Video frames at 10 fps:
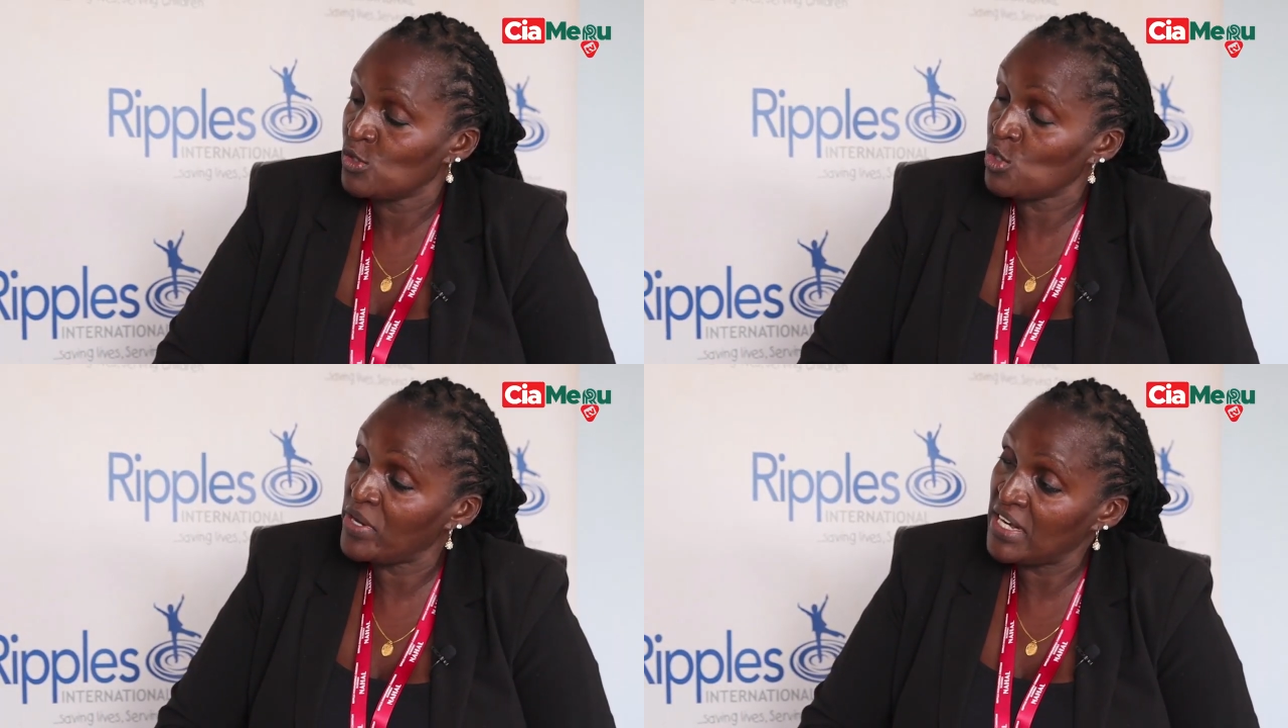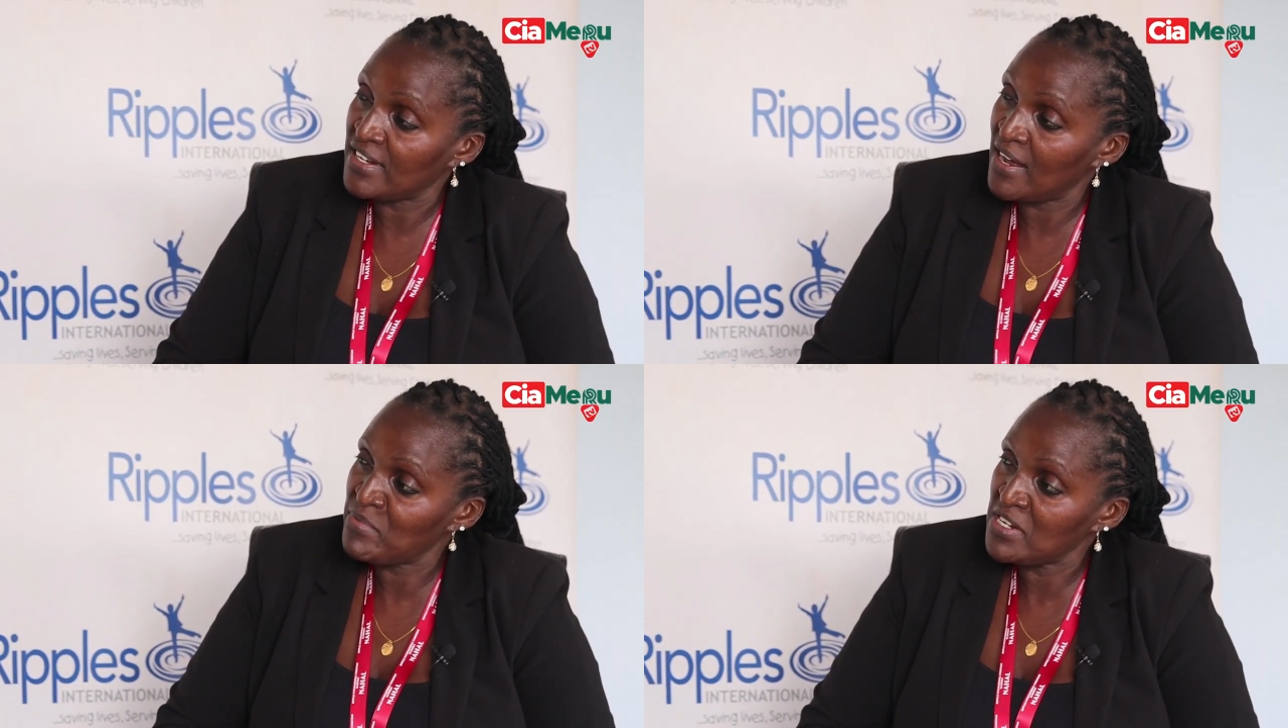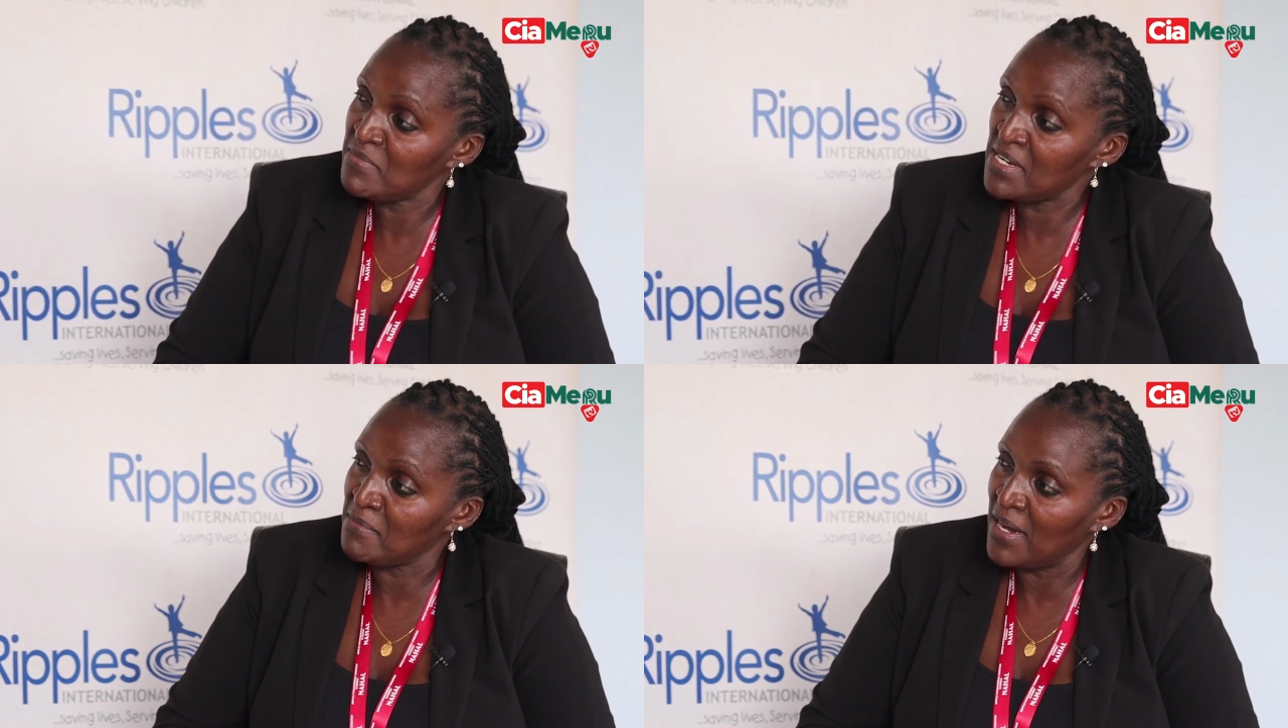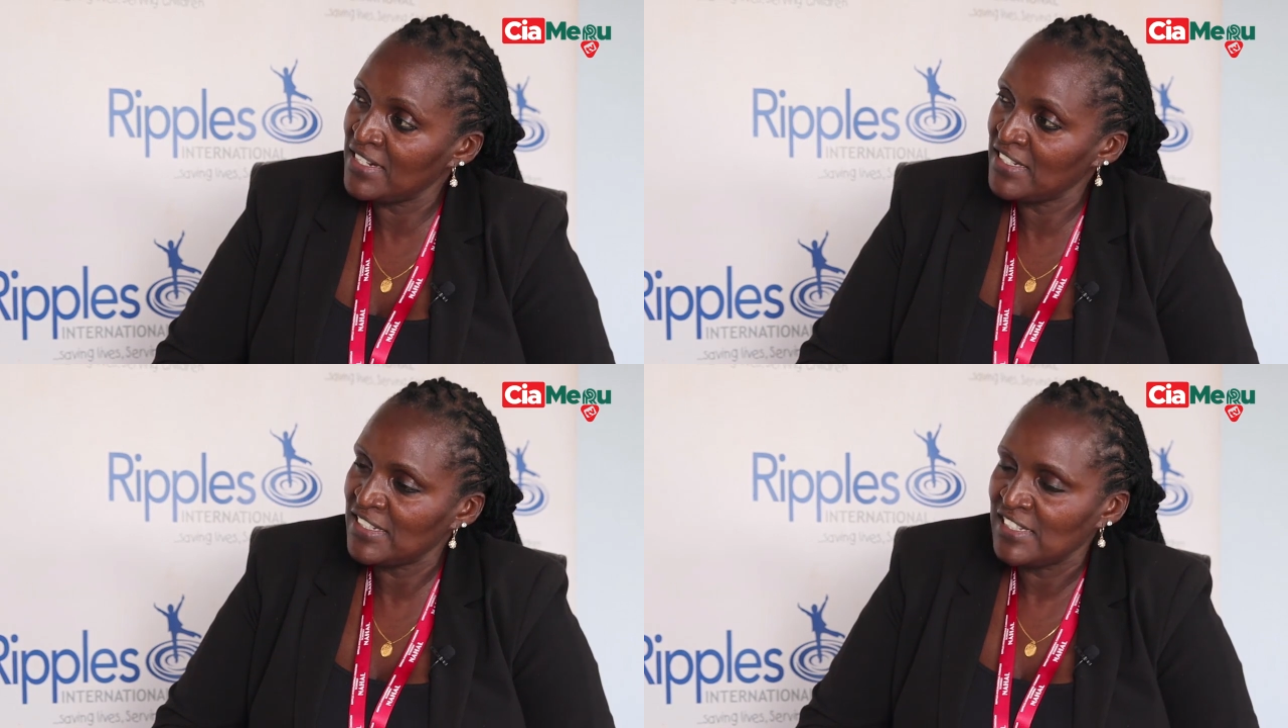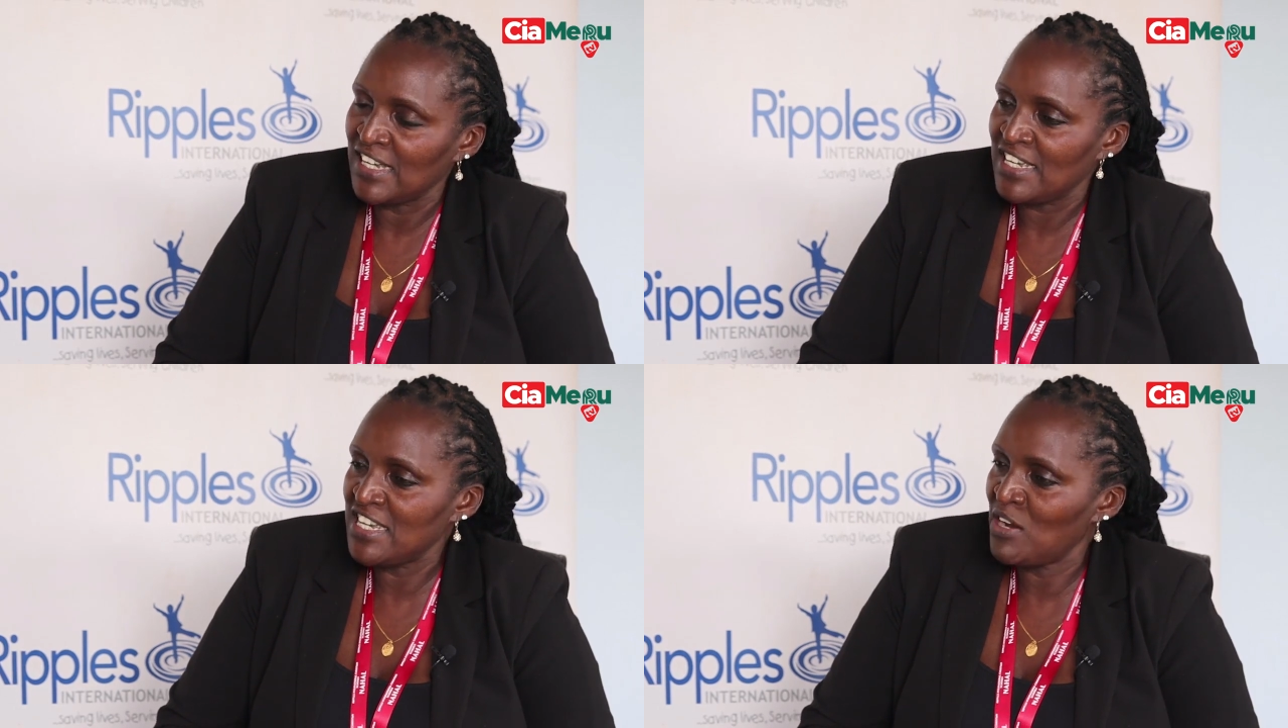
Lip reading: So we ended up in Milimani.